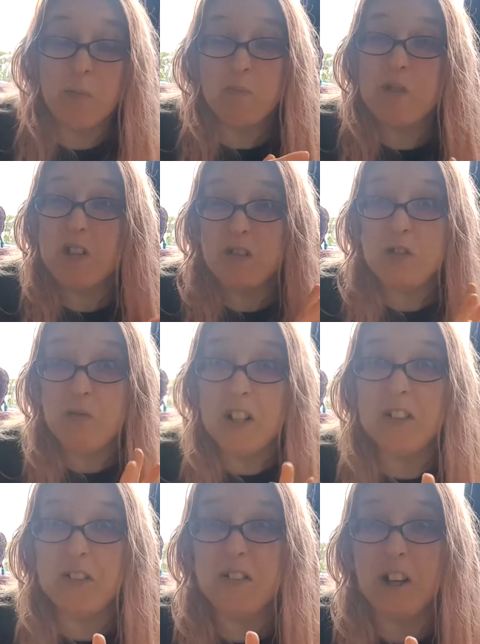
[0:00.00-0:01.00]
So it's a really
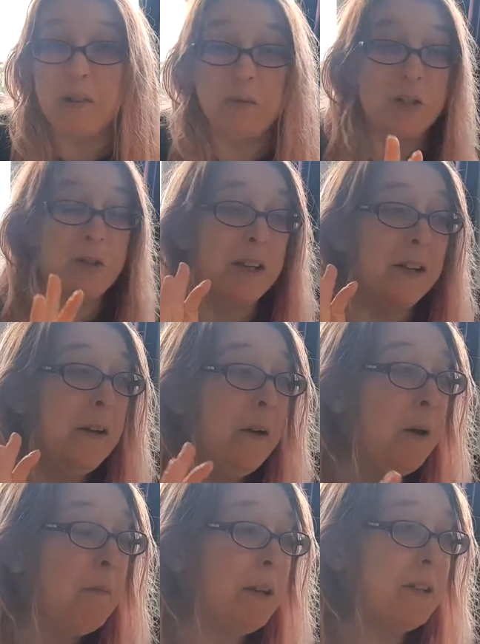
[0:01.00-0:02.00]
good time to do it,
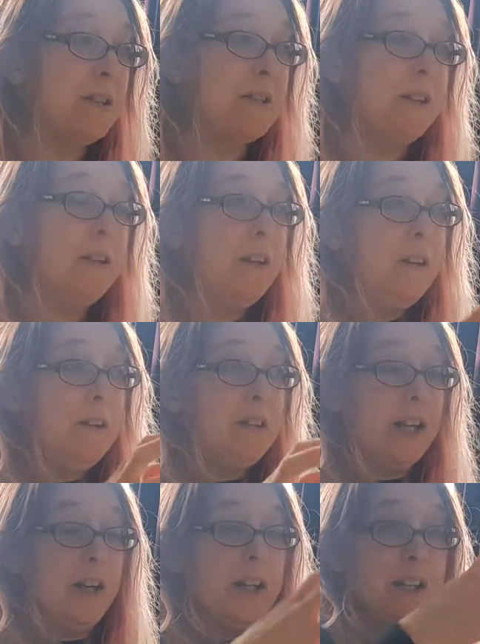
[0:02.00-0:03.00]
because
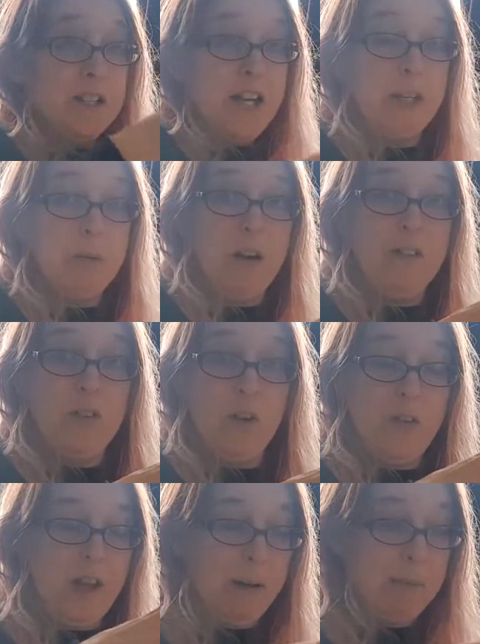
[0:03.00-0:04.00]
then I can take what I've got
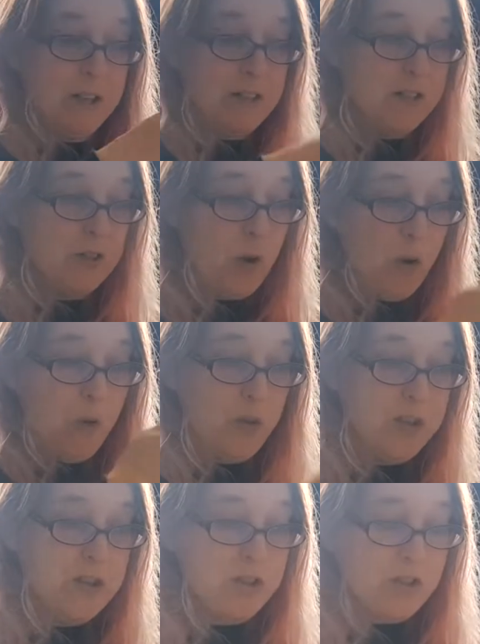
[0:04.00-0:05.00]
there, because it's got all
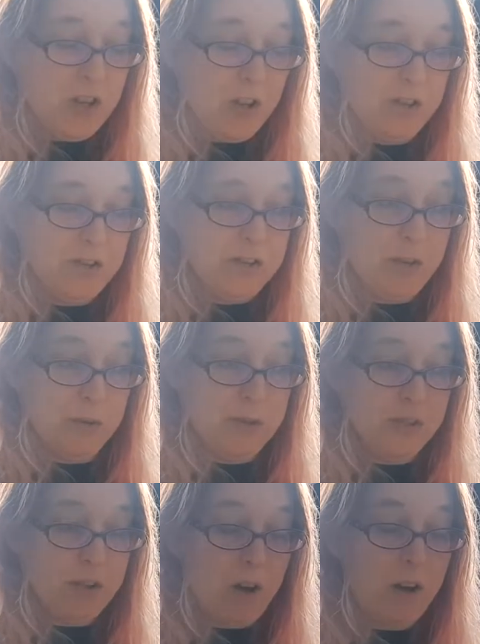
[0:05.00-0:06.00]
the unsold
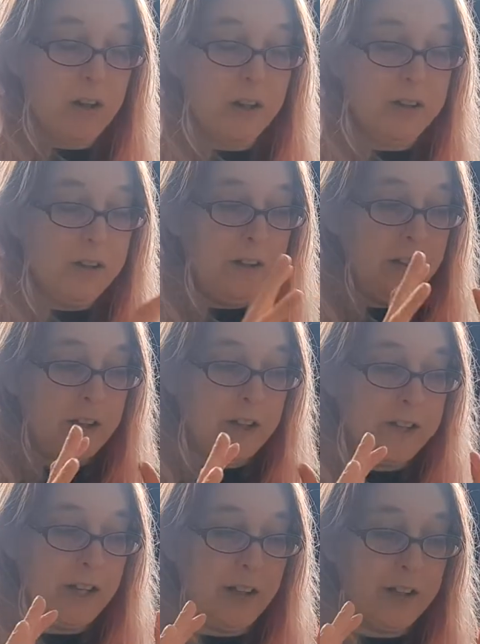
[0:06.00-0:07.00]
stock, and then I